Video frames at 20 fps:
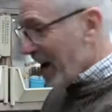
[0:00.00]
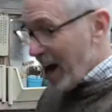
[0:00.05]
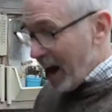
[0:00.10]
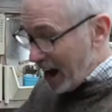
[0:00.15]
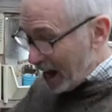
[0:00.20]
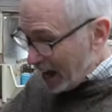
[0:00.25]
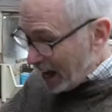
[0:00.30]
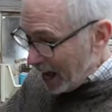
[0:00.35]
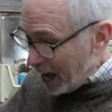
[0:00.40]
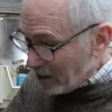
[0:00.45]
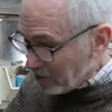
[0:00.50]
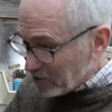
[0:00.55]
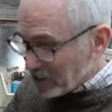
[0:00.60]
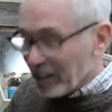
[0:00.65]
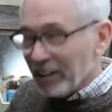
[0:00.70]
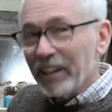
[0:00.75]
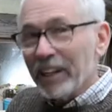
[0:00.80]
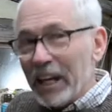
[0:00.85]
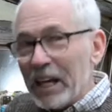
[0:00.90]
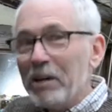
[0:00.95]
I have to
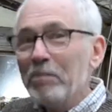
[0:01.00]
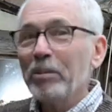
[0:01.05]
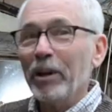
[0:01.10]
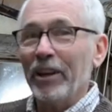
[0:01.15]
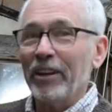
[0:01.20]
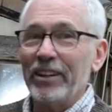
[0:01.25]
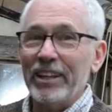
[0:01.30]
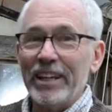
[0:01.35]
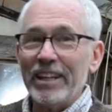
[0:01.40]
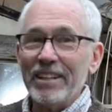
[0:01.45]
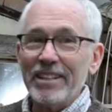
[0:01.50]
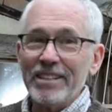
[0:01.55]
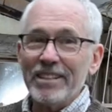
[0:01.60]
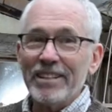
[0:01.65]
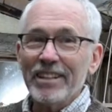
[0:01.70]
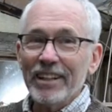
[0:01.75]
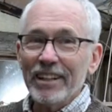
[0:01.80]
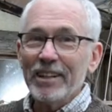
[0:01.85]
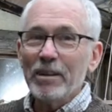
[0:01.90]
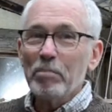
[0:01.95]
label these
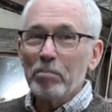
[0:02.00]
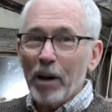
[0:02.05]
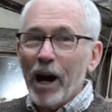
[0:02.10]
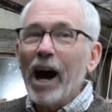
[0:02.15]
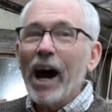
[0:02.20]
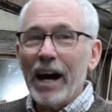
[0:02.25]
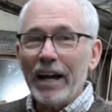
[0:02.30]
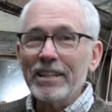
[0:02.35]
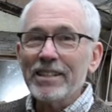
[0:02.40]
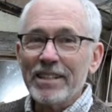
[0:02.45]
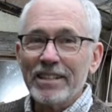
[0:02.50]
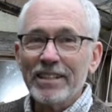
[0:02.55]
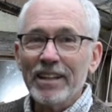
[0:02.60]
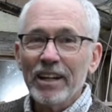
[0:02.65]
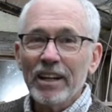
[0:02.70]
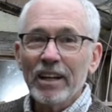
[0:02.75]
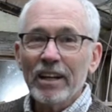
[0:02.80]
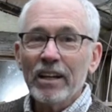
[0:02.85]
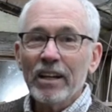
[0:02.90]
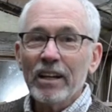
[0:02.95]
pots
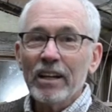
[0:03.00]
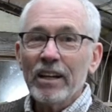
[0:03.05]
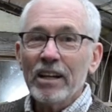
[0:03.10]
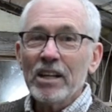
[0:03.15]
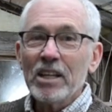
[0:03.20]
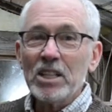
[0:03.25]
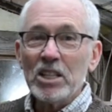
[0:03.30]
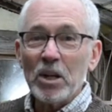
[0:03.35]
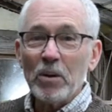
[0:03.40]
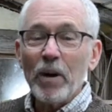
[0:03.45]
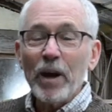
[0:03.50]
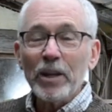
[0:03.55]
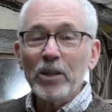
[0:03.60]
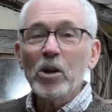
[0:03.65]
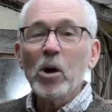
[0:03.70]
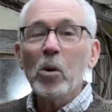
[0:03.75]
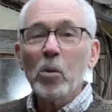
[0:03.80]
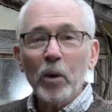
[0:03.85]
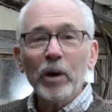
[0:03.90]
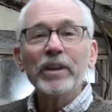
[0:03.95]
so I
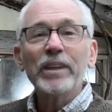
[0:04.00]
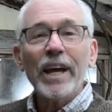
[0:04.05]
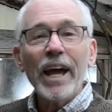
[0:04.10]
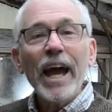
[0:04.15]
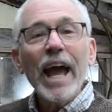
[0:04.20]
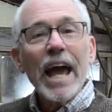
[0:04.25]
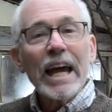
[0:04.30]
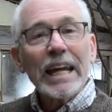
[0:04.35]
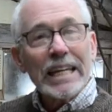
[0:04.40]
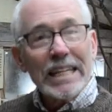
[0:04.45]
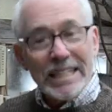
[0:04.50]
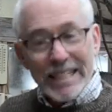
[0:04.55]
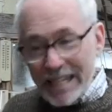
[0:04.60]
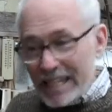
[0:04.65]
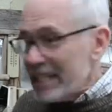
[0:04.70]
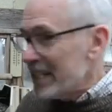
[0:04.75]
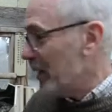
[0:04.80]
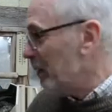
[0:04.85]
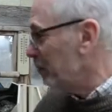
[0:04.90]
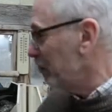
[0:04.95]
know what the heck is
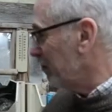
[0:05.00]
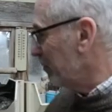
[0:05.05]
in them.